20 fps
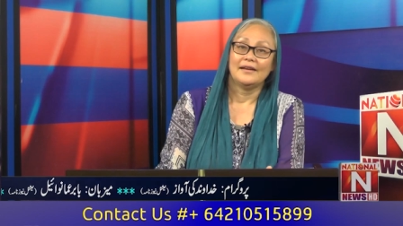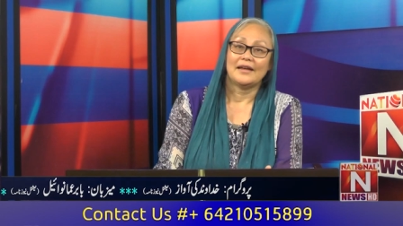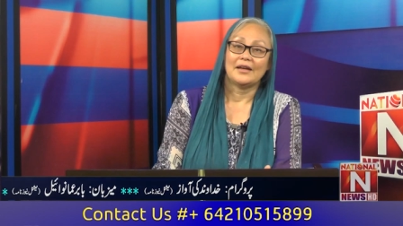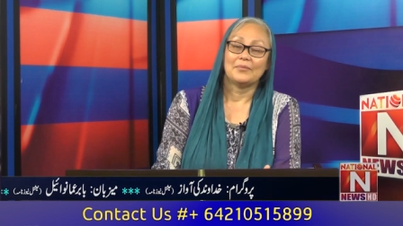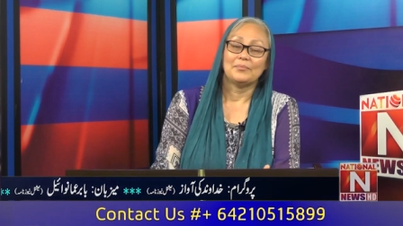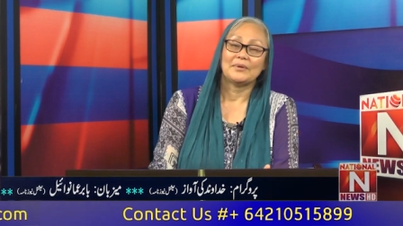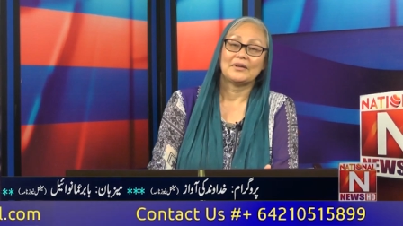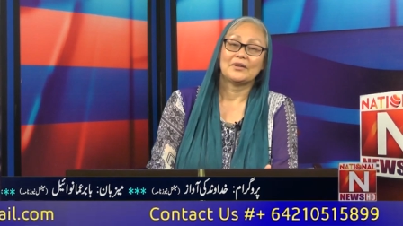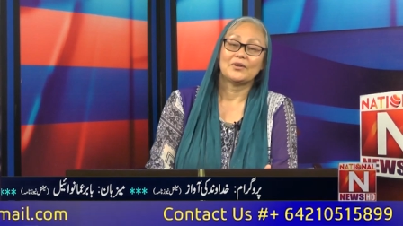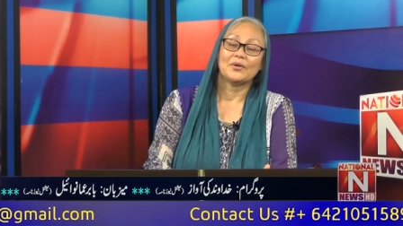
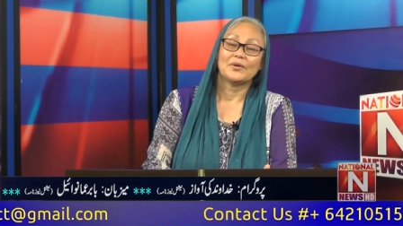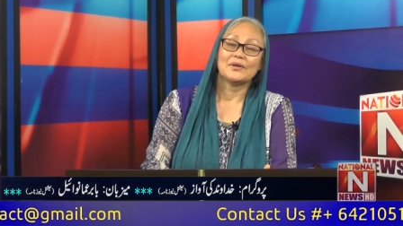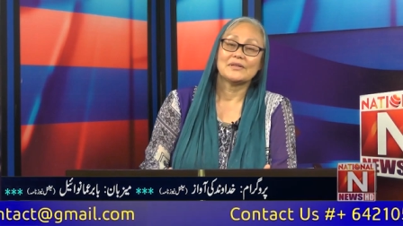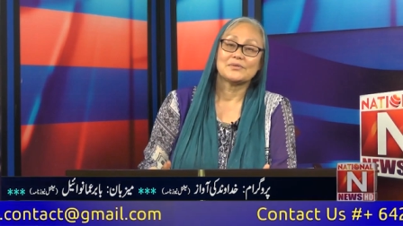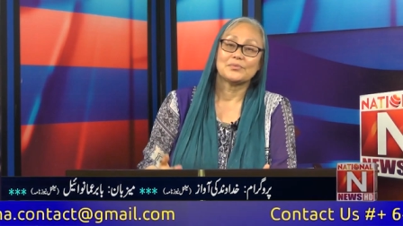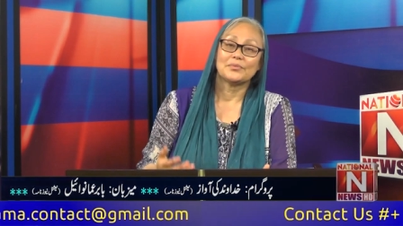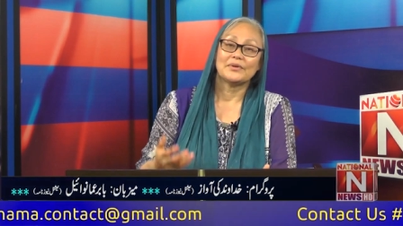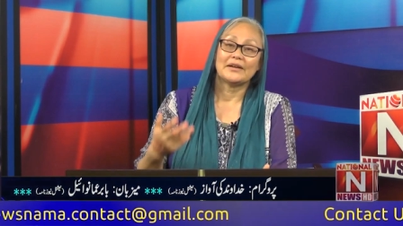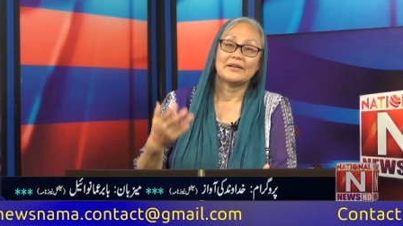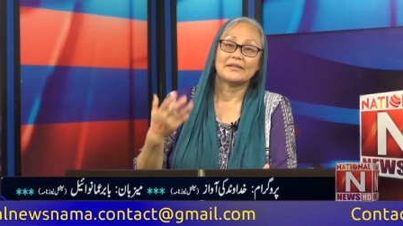And
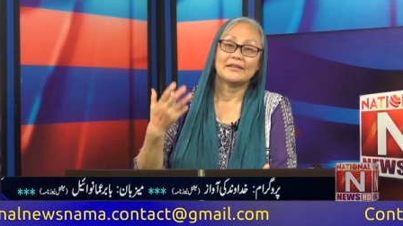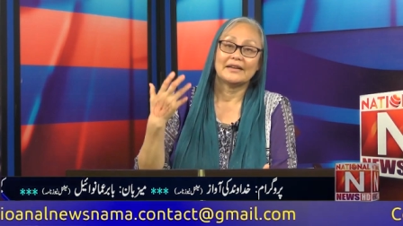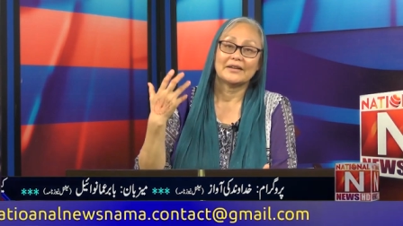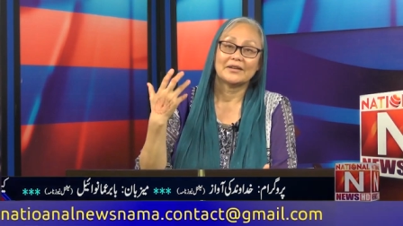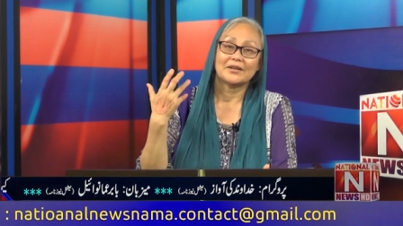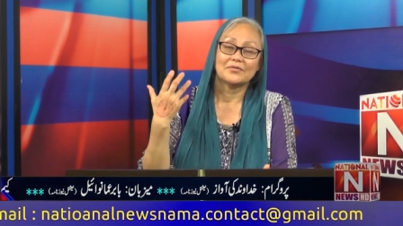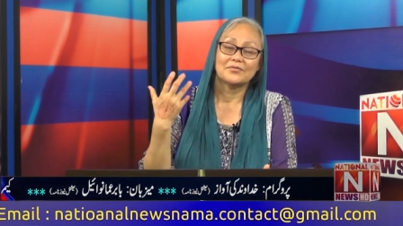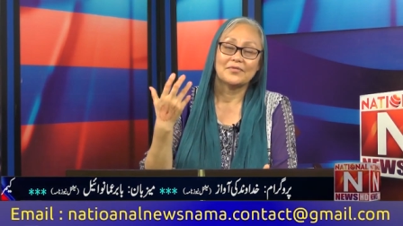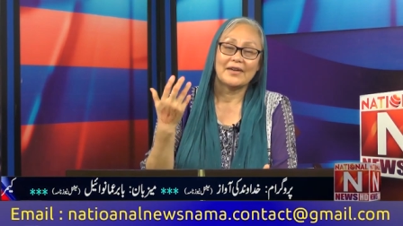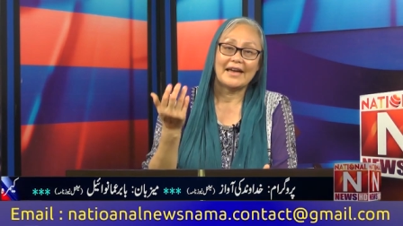because we are
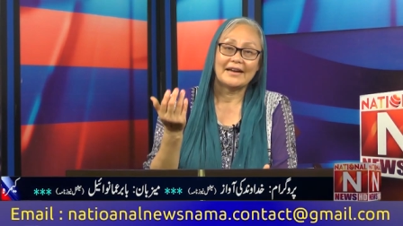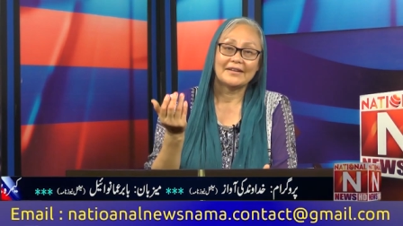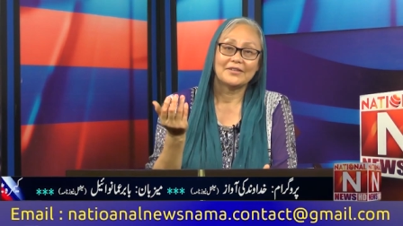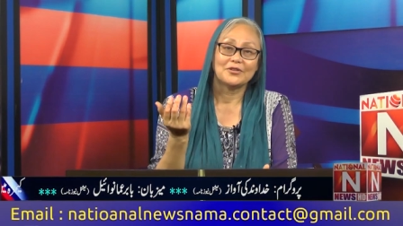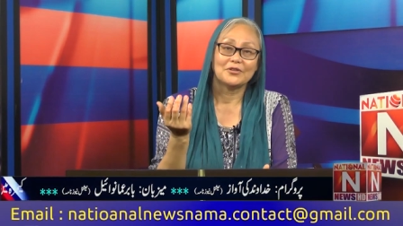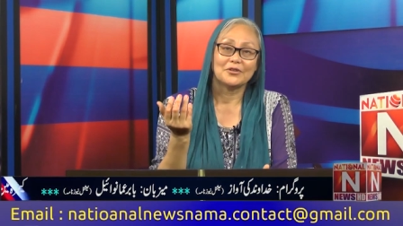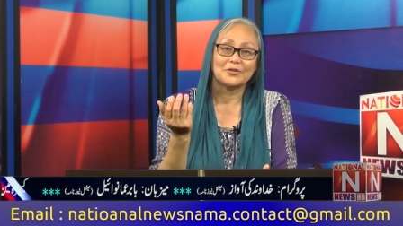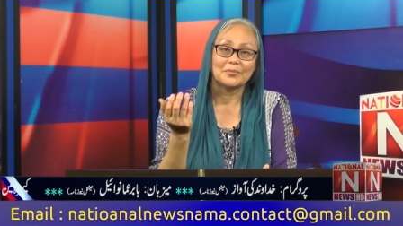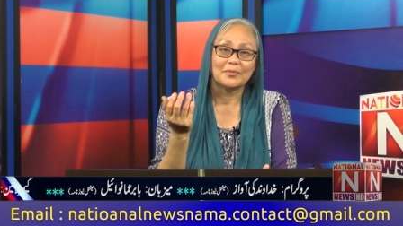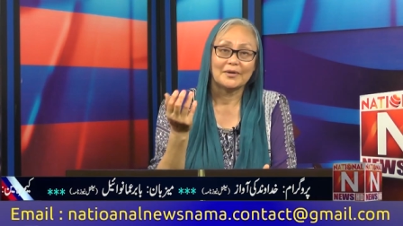like a
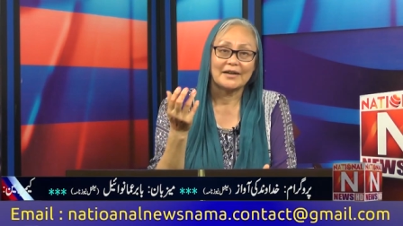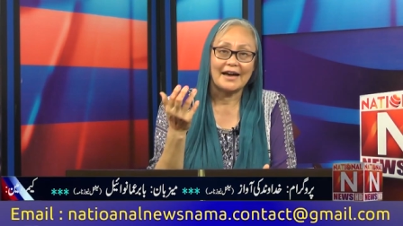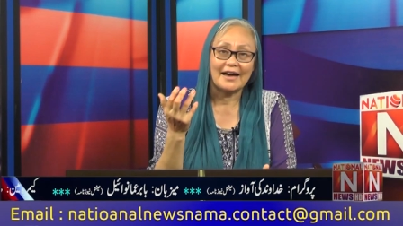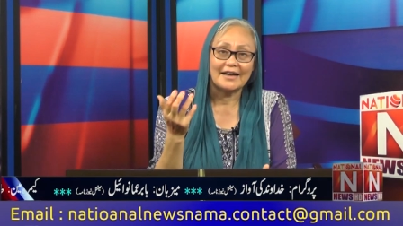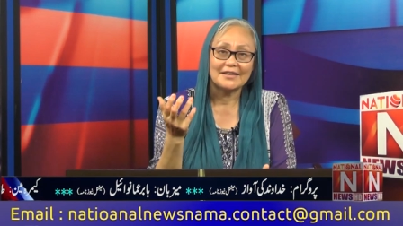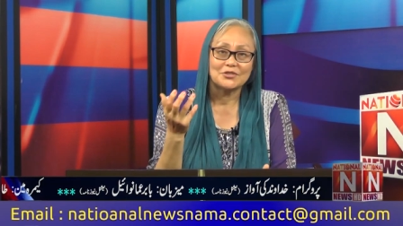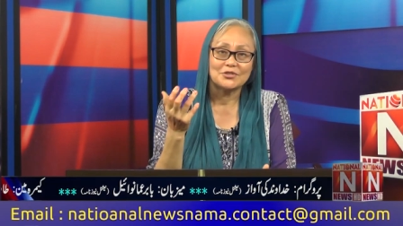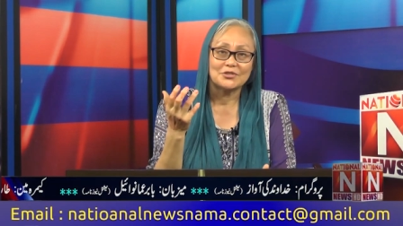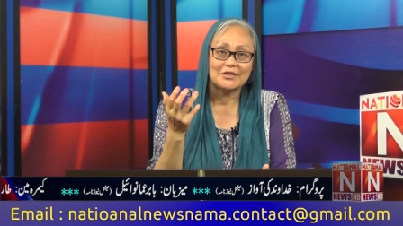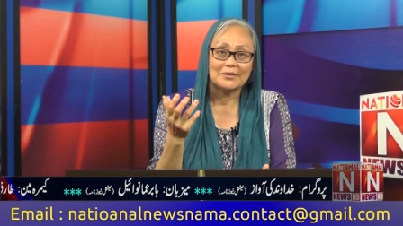vacuum,
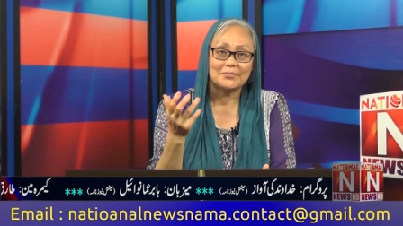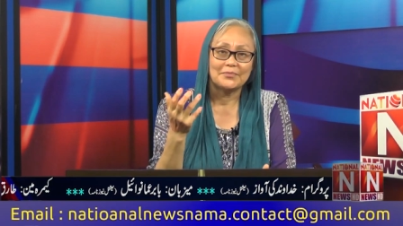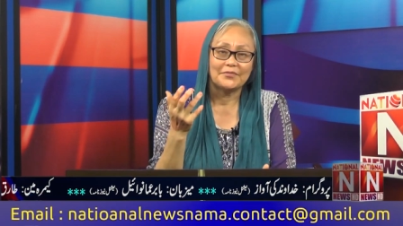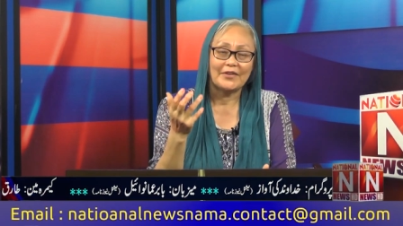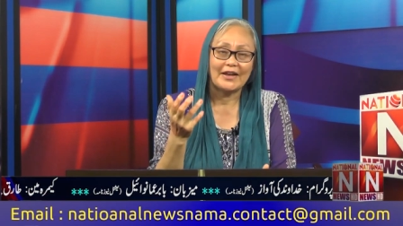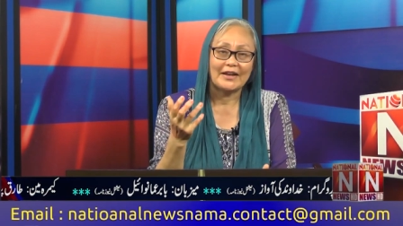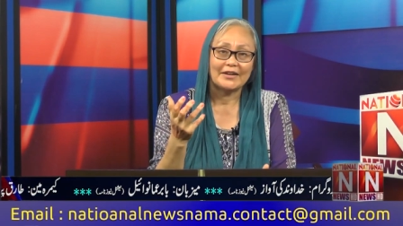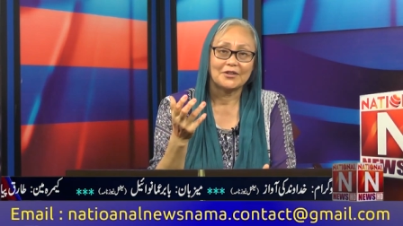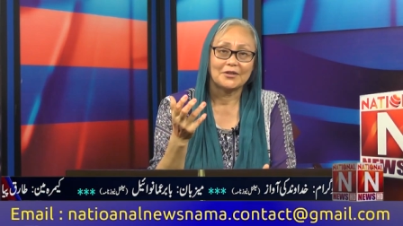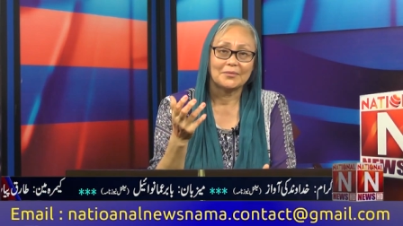God-shaped
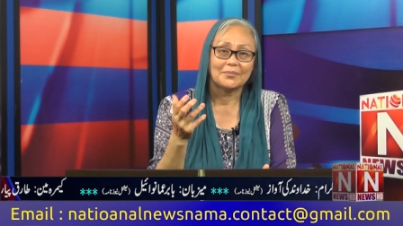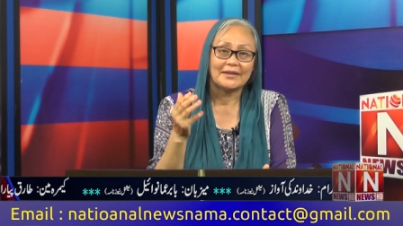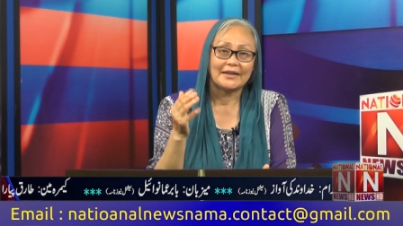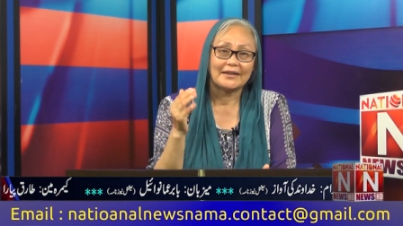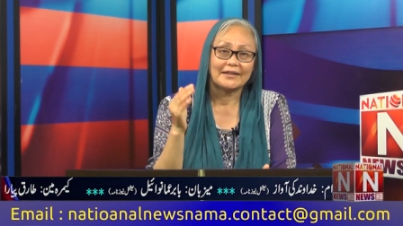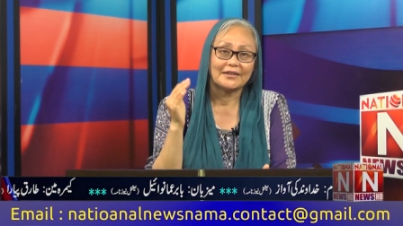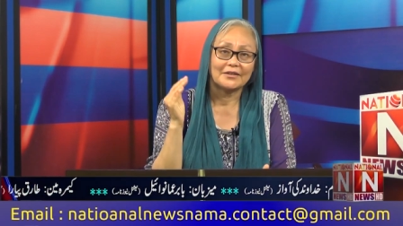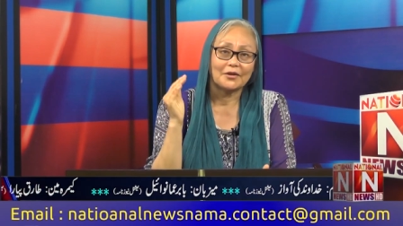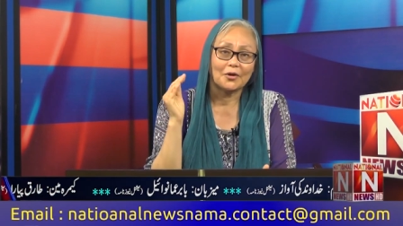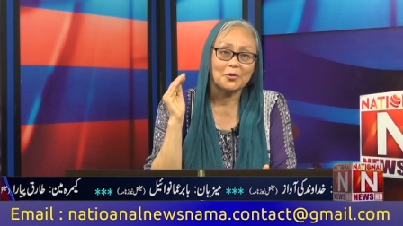vacuum,
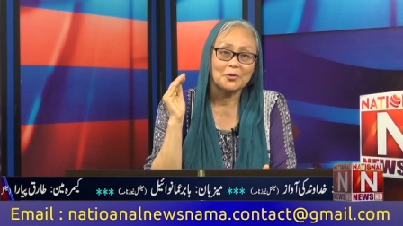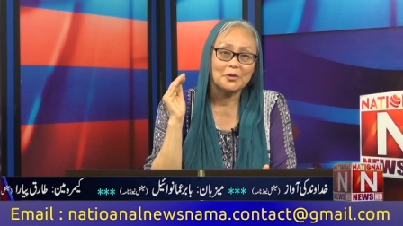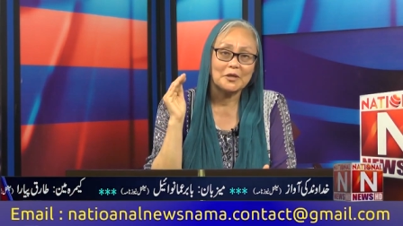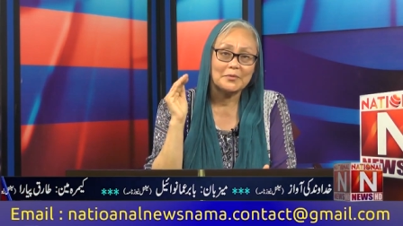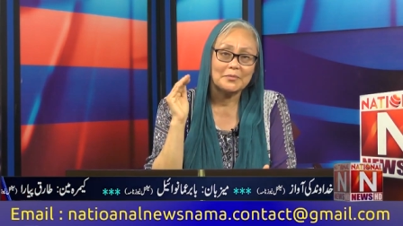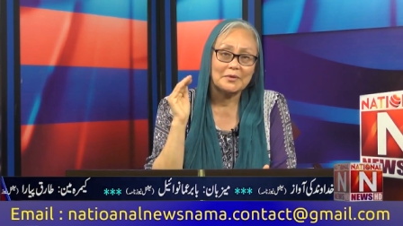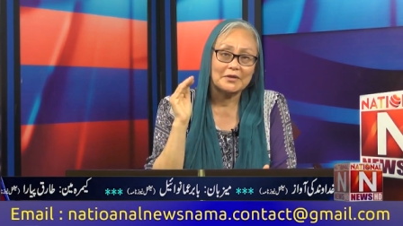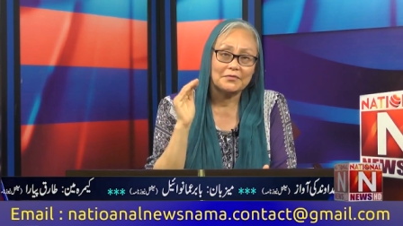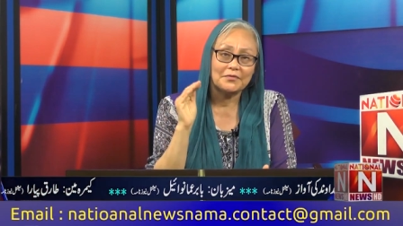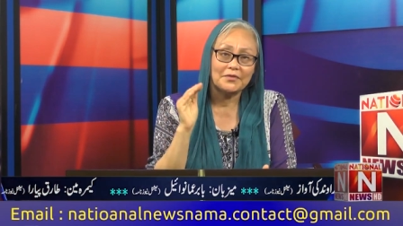that can
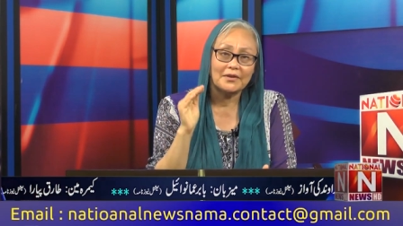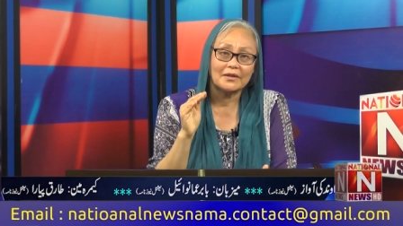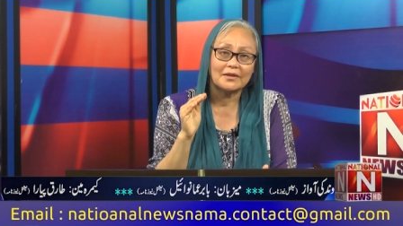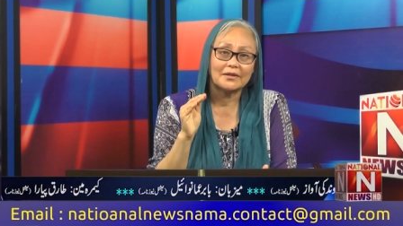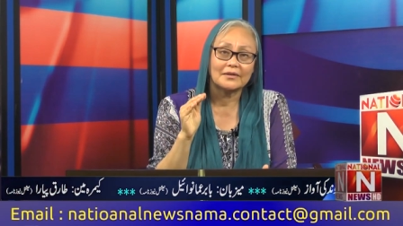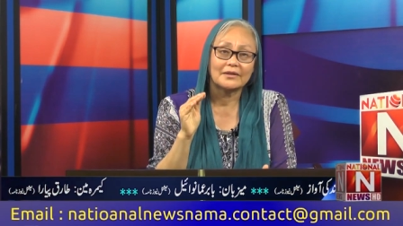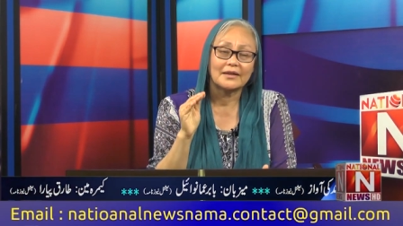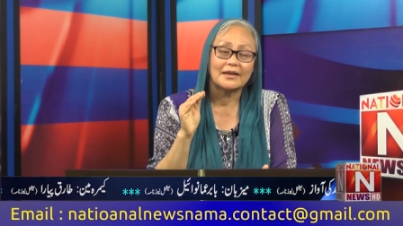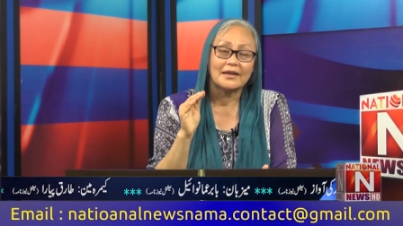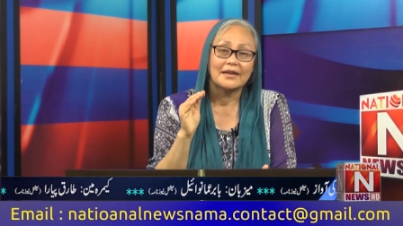only be
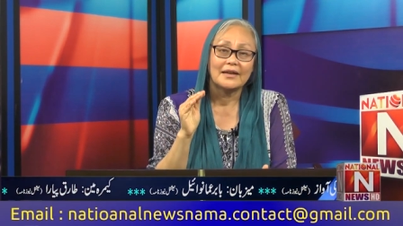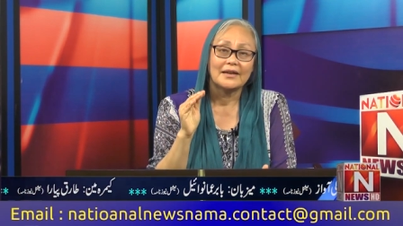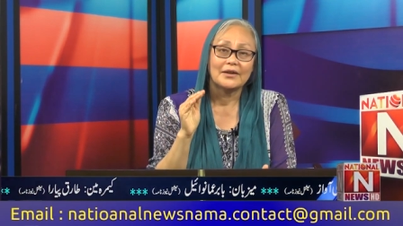filled